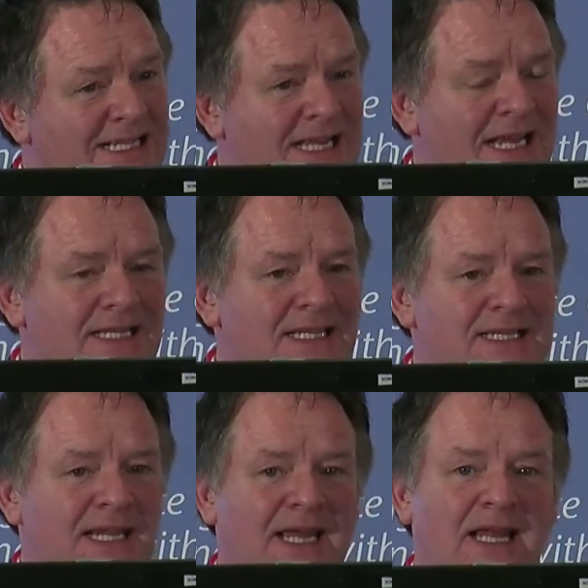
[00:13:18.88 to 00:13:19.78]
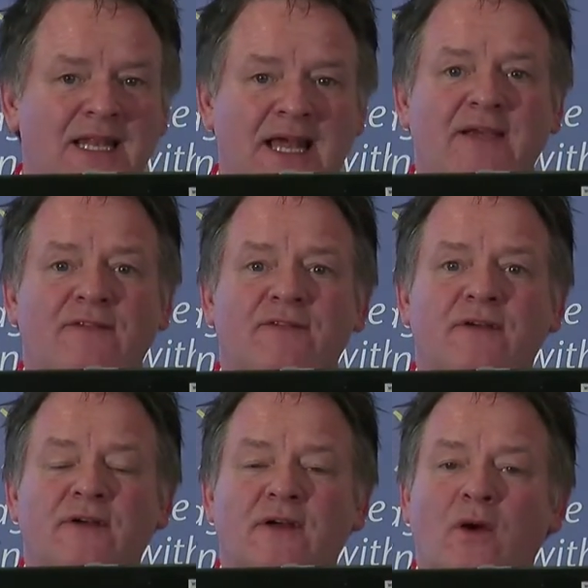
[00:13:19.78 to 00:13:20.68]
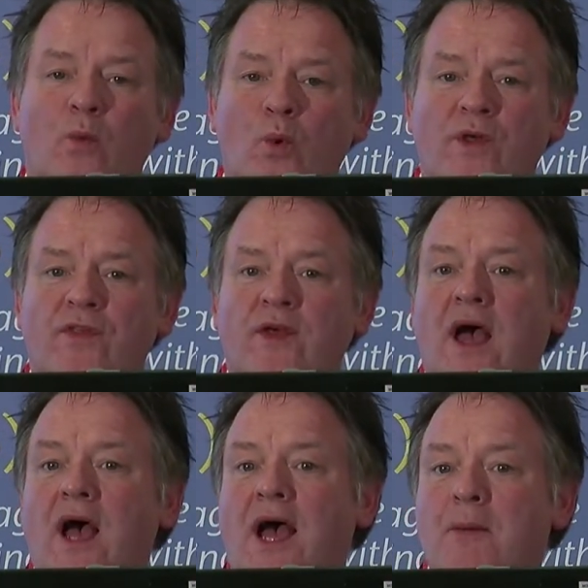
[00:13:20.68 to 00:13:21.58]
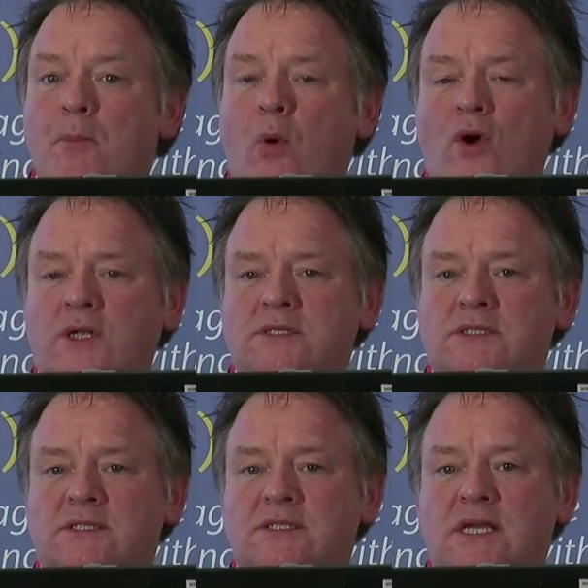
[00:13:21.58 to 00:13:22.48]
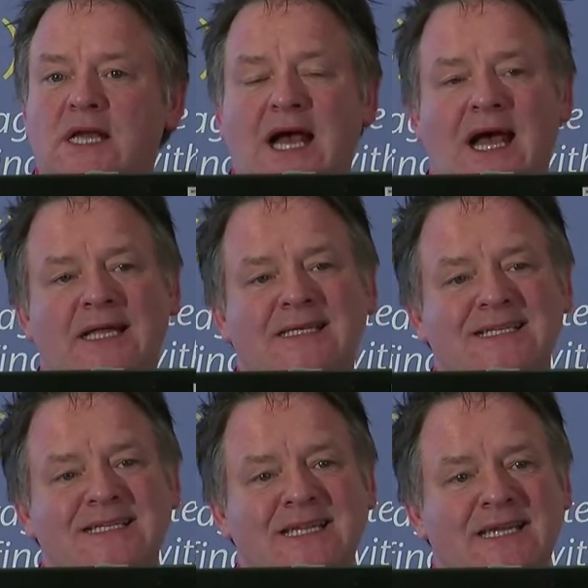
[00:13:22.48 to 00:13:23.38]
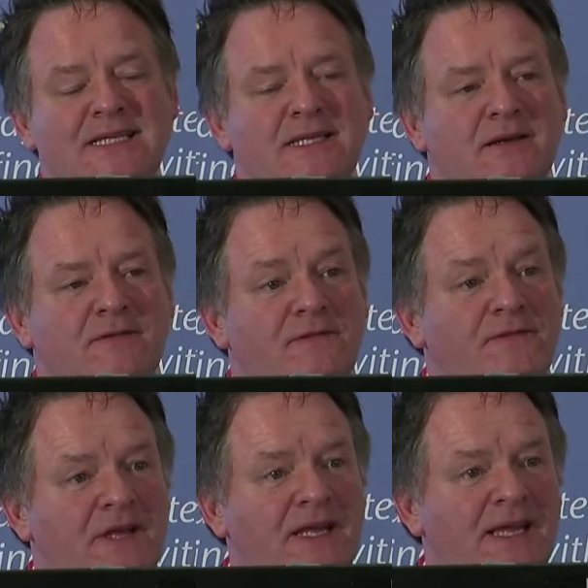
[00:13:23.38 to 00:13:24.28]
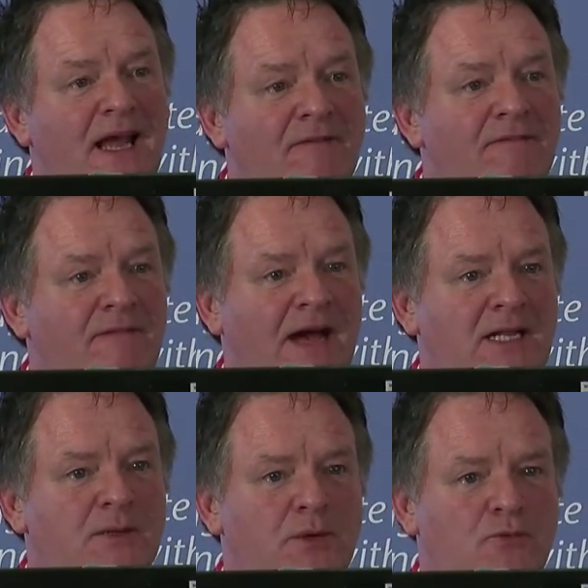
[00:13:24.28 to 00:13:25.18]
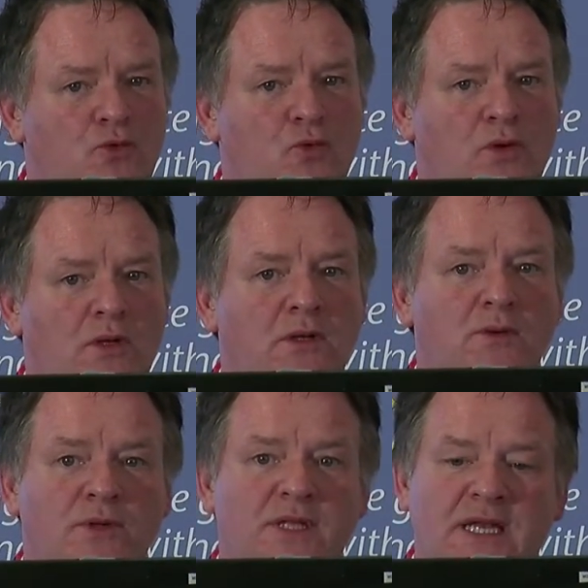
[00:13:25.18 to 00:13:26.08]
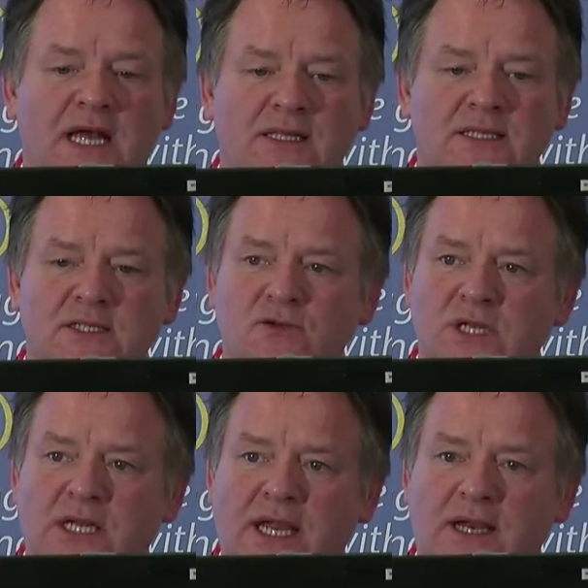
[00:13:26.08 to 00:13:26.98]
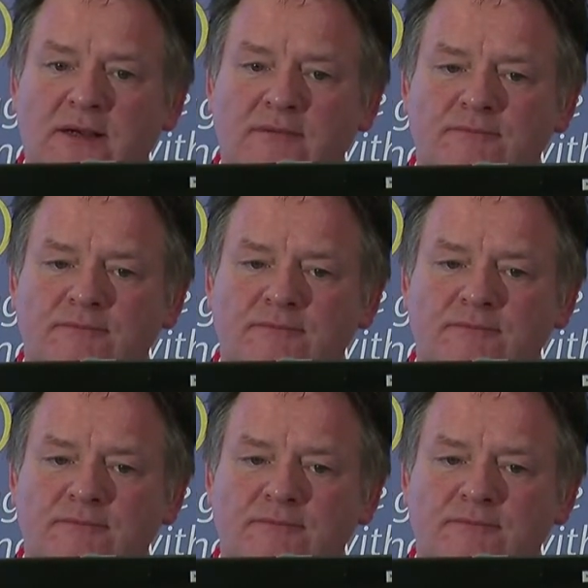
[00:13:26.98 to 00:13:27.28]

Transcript: day to day life with importance and indeed fulfilling a valuable role within health and social care.